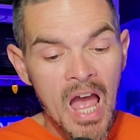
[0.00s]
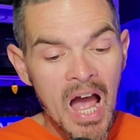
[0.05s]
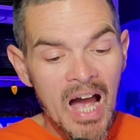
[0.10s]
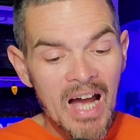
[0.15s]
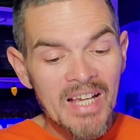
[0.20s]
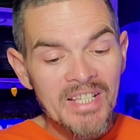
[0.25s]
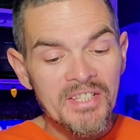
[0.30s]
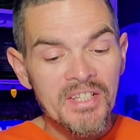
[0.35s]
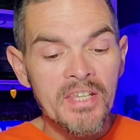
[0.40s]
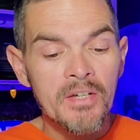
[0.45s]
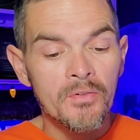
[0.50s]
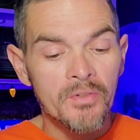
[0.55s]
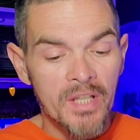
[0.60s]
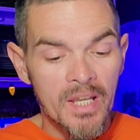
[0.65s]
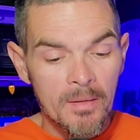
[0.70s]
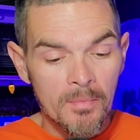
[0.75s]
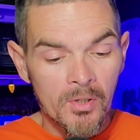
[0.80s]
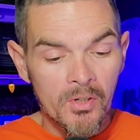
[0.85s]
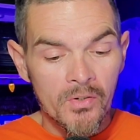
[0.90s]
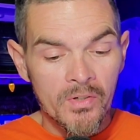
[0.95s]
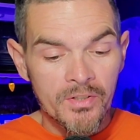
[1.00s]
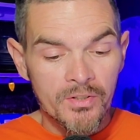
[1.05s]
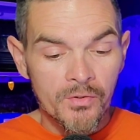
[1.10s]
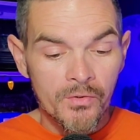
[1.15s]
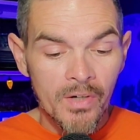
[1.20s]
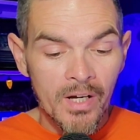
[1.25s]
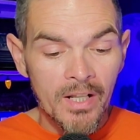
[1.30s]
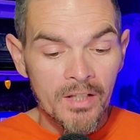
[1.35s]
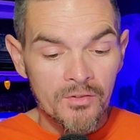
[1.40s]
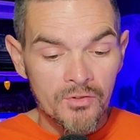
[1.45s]
High-skilled immigrants
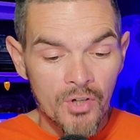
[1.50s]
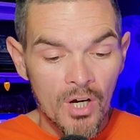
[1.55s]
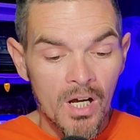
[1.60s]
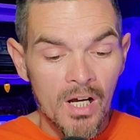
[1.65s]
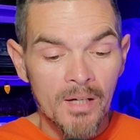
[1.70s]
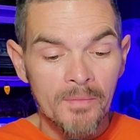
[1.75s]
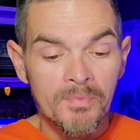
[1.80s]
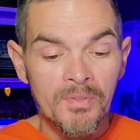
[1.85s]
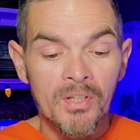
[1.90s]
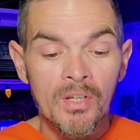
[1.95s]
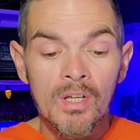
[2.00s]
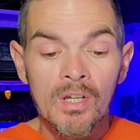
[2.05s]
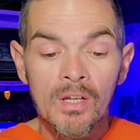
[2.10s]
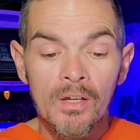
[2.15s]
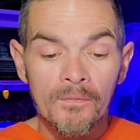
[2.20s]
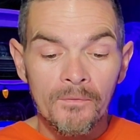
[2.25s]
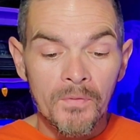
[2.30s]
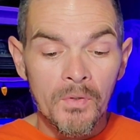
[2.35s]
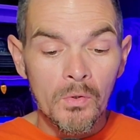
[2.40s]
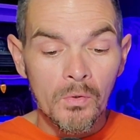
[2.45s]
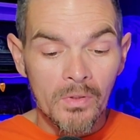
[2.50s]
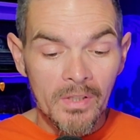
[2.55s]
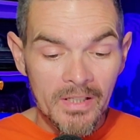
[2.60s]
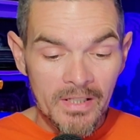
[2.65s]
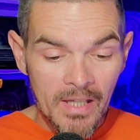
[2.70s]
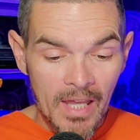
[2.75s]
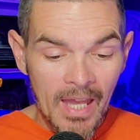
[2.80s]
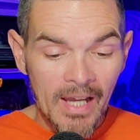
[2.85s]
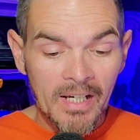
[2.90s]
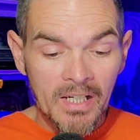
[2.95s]
creating jobs, fuel
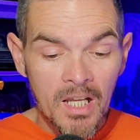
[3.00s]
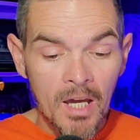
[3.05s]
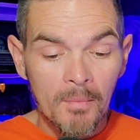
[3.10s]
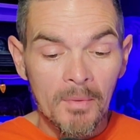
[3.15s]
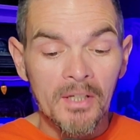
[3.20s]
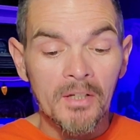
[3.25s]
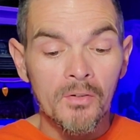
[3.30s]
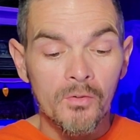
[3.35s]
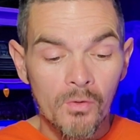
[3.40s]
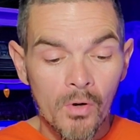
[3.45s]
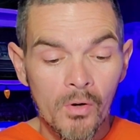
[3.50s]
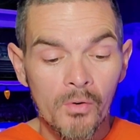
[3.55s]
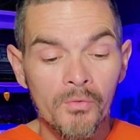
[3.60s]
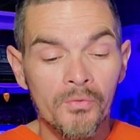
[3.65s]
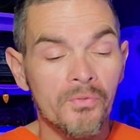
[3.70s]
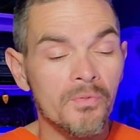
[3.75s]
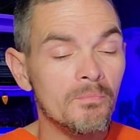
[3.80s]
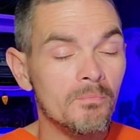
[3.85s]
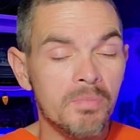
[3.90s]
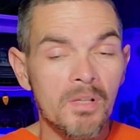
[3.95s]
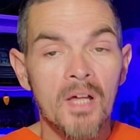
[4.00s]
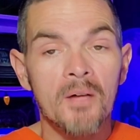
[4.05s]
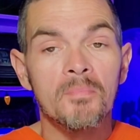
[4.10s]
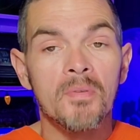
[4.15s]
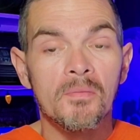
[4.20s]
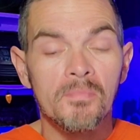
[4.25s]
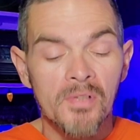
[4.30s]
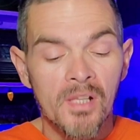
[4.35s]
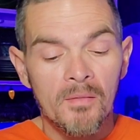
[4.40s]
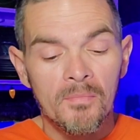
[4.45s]
economic growth, and blah,
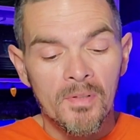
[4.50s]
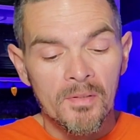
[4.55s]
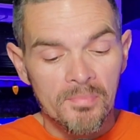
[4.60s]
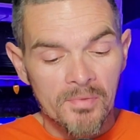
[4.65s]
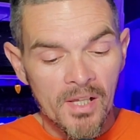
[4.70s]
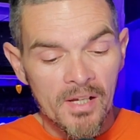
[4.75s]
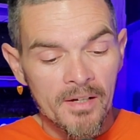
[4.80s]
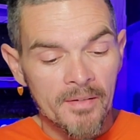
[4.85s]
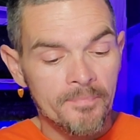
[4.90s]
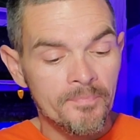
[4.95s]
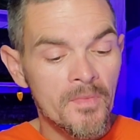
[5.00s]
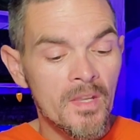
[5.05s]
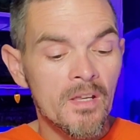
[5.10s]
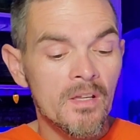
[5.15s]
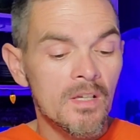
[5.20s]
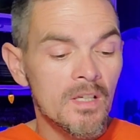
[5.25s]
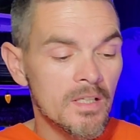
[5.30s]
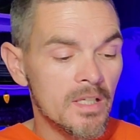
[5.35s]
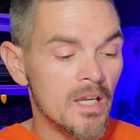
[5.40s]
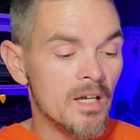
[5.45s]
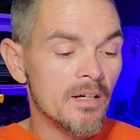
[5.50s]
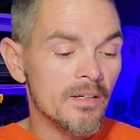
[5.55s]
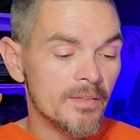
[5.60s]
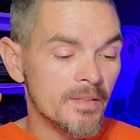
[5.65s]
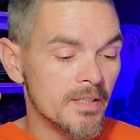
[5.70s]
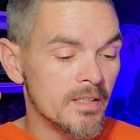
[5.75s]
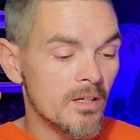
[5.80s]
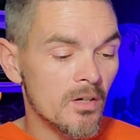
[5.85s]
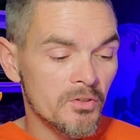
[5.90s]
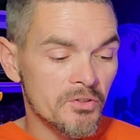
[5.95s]
blah, blah, blah, blah. Yeah,
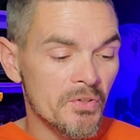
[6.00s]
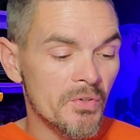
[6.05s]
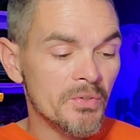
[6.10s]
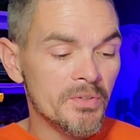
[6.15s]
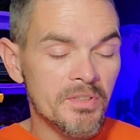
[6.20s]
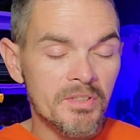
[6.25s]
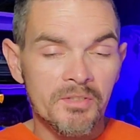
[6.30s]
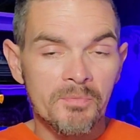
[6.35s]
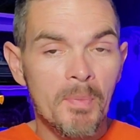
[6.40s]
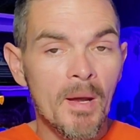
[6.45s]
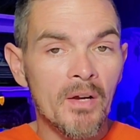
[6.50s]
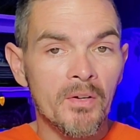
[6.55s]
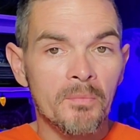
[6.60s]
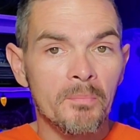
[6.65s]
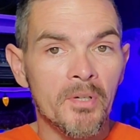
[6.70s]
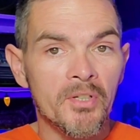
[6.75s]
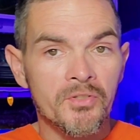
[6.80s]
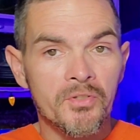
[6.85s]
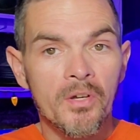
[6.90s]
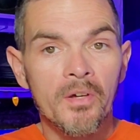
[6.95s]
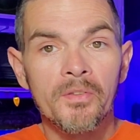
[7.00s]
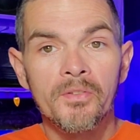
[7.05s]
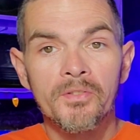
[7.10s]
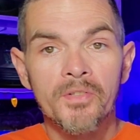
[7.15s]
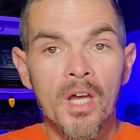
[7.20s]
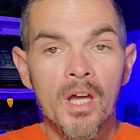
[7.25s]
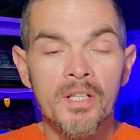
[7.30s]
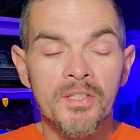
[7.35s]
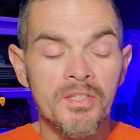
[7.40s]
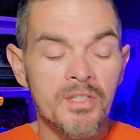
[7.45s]
he goes on to spout a bunch of other
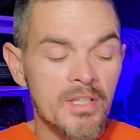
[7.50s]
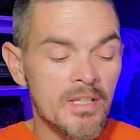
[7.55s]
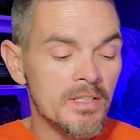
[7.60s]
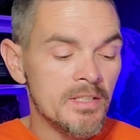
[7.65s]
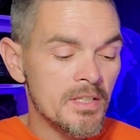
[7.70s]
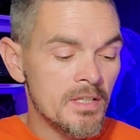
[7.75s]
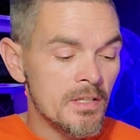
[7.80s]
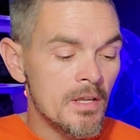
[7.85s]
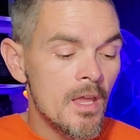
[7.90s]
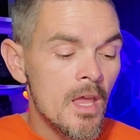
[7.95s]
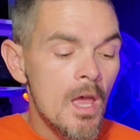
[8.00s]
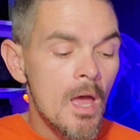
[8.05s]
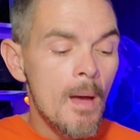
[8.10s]
nonsense.